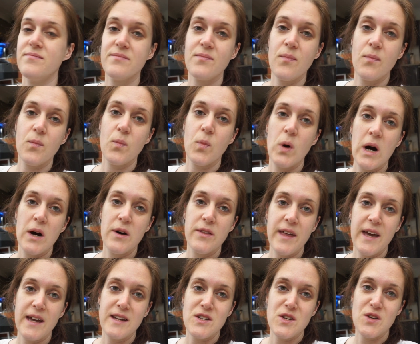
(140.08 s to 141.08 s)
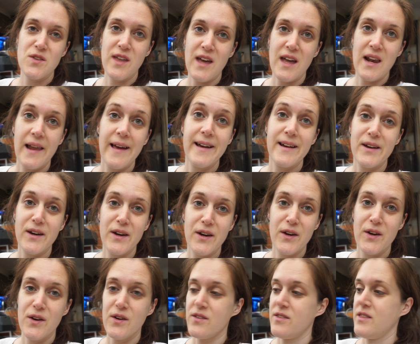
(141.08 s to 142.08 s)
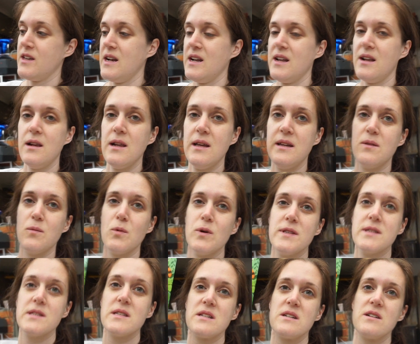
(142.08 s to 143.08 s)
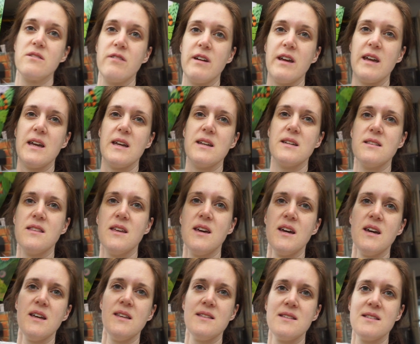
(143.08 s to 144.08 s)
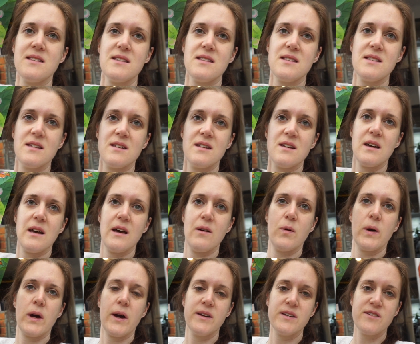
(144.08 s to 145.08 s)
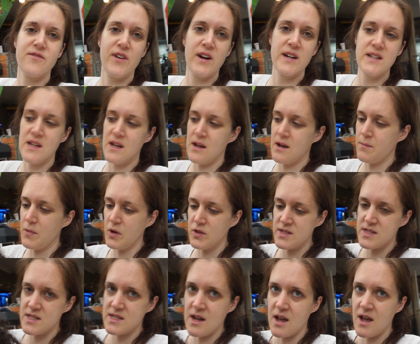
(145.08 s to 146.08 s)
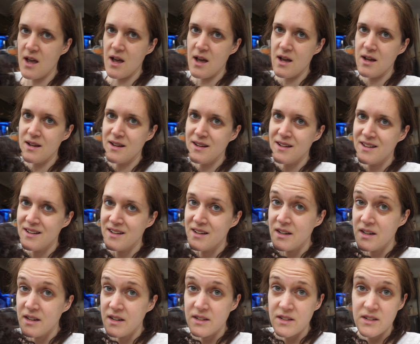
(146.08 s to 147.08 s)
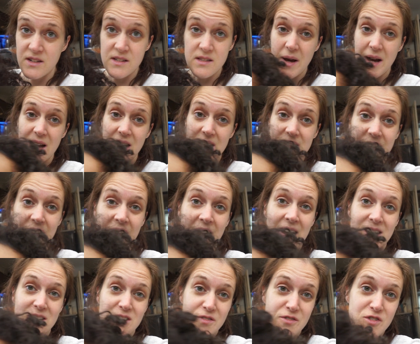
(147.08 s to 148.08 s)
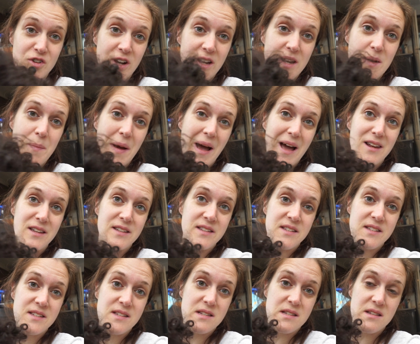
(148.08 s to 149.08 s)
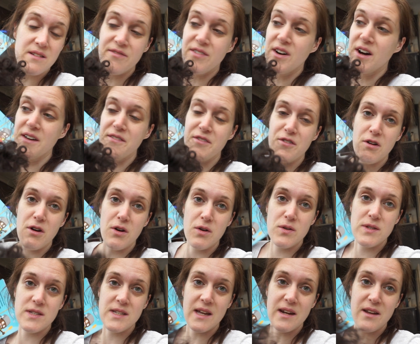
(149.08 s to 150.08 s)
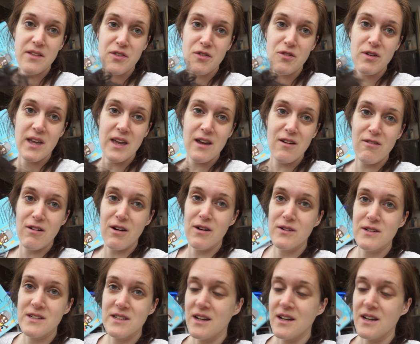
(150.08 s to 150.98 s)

While they do their Lego, the little one wants to read this. We're going to find a monster. The third act of trying to balance 5-year-olds and a 3-year-old.